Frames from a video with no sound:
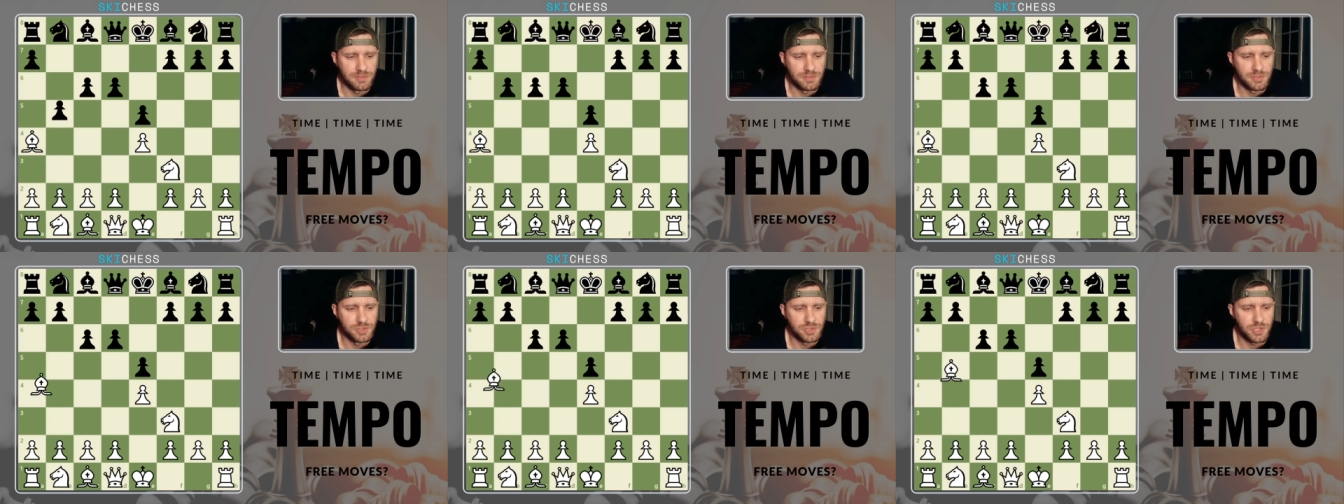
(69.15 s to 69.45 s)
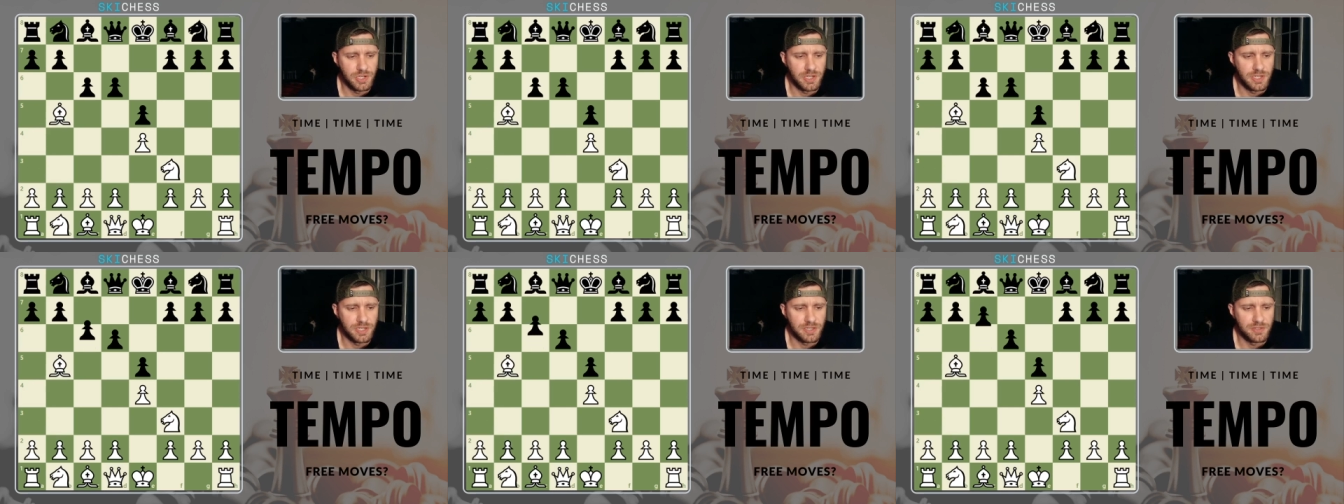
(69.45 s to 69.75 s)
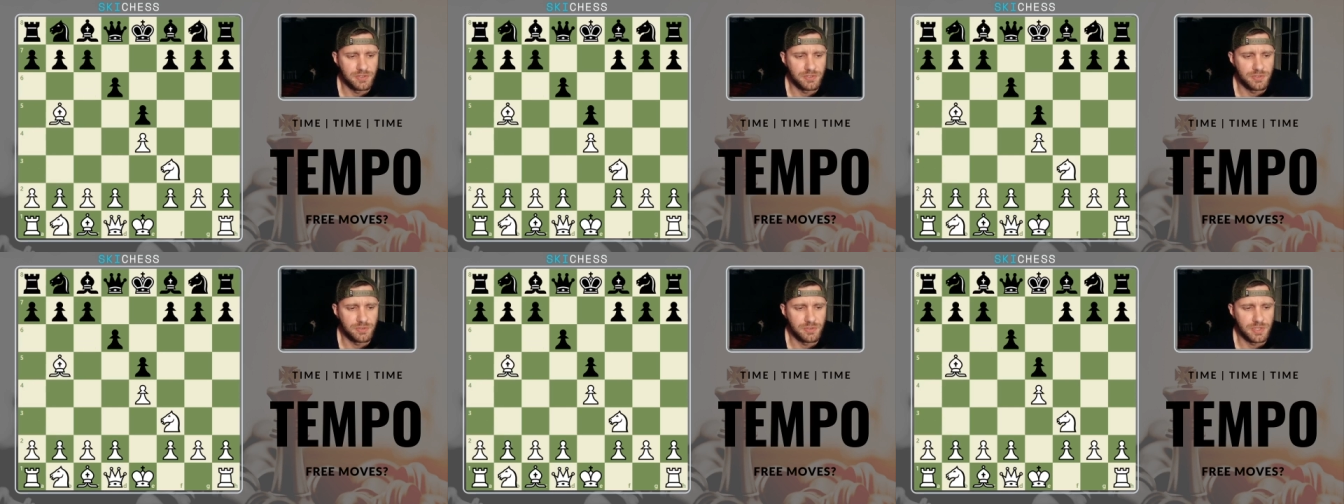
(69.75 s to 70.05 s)
trying
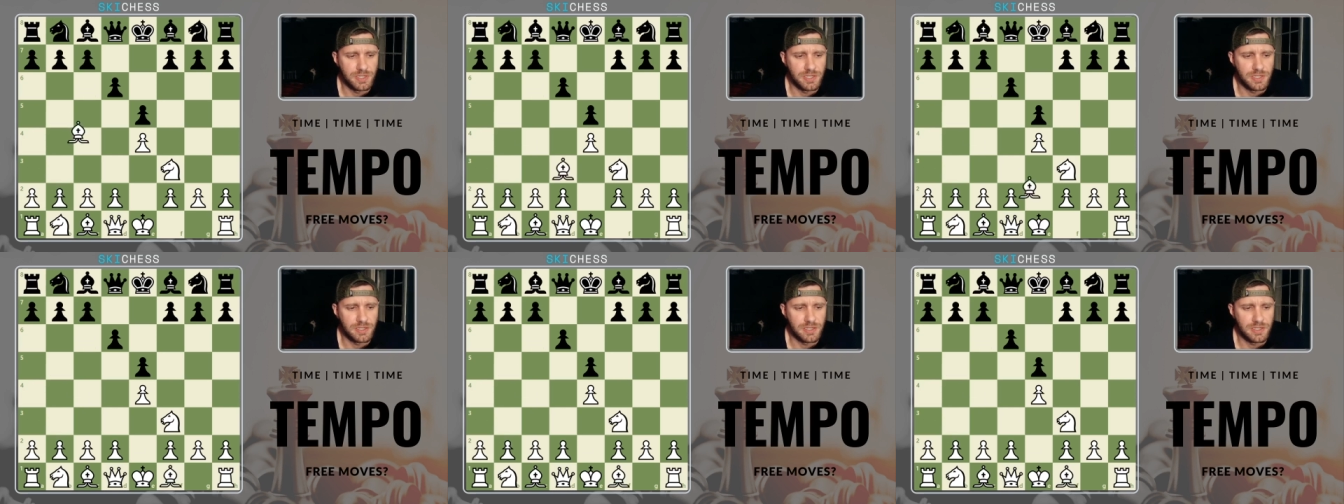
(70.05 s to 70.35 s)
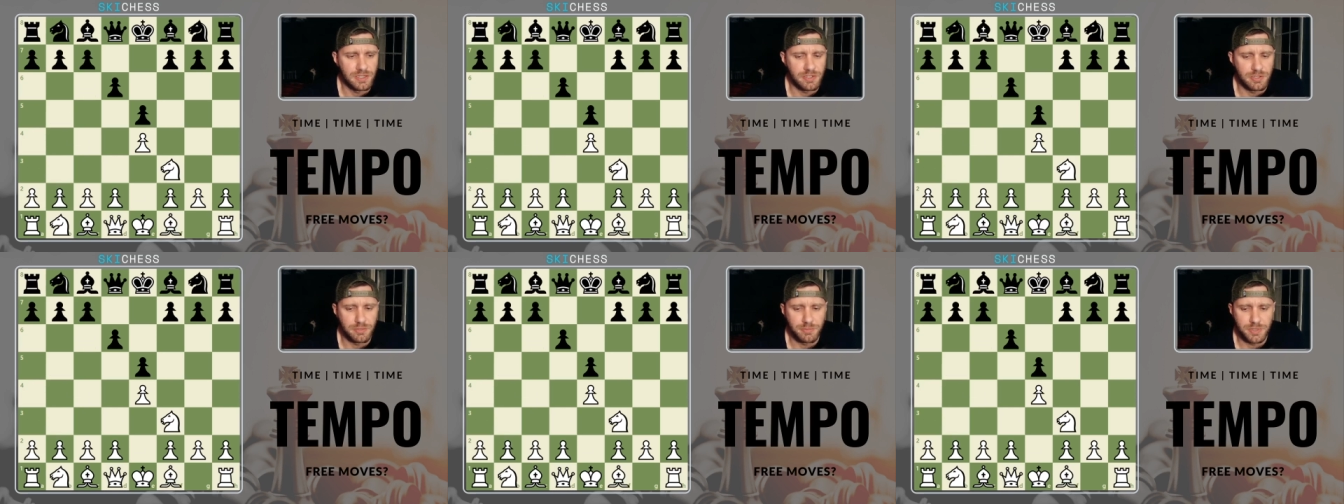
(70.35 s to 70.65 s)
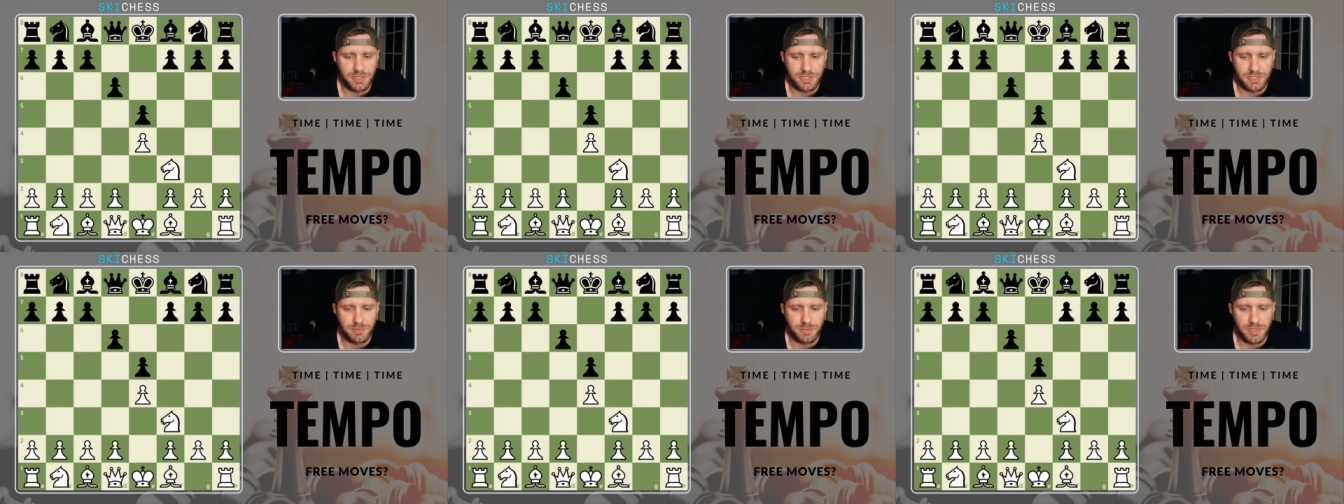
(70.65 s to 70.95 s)
to uh, get your
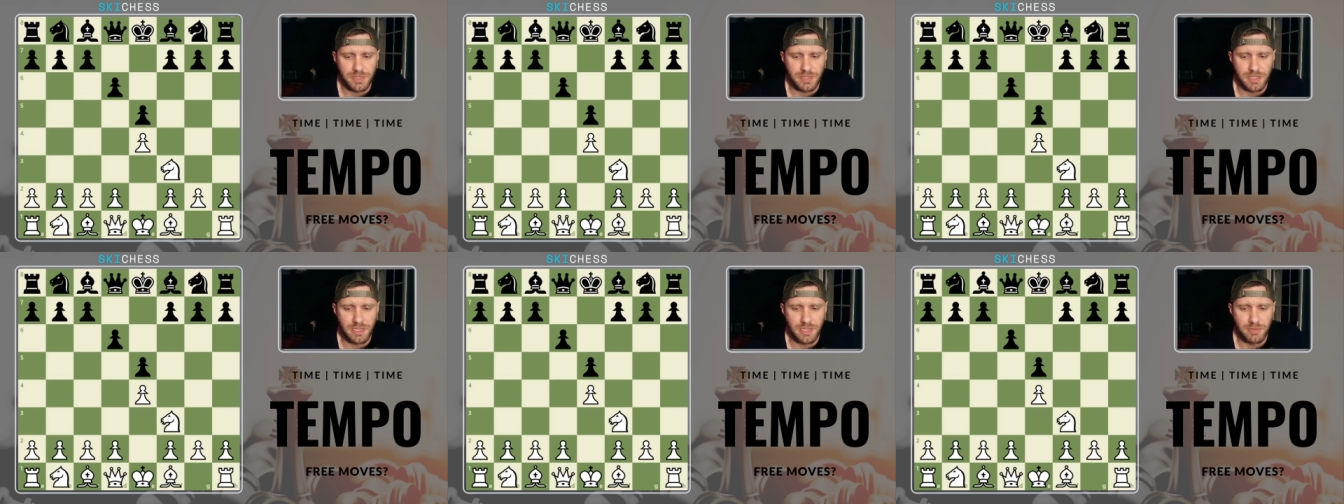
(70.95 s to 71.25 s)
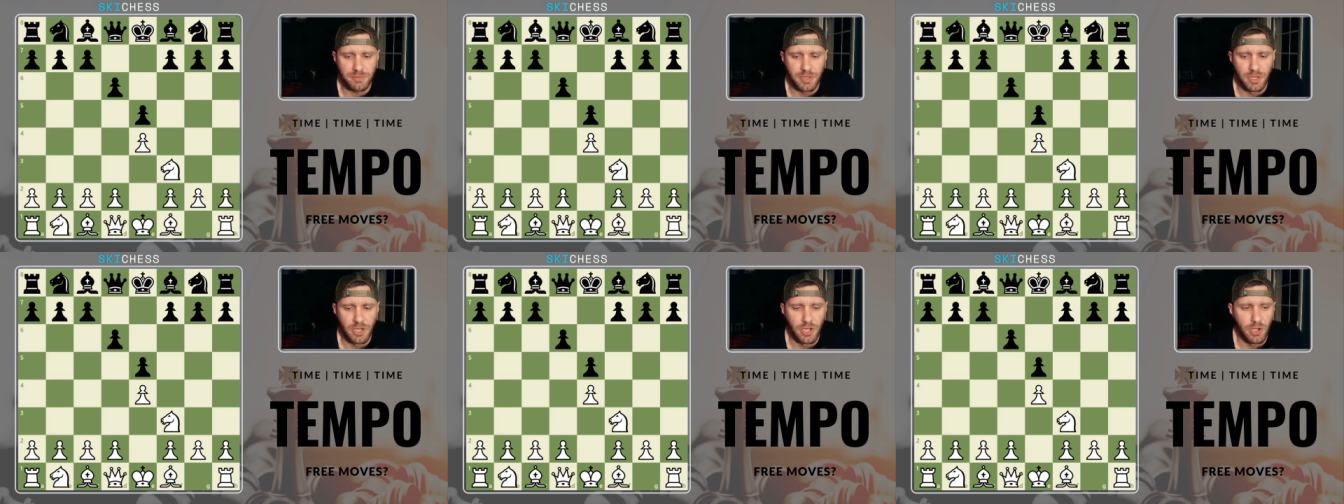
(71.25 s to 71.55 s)
bishop in the game.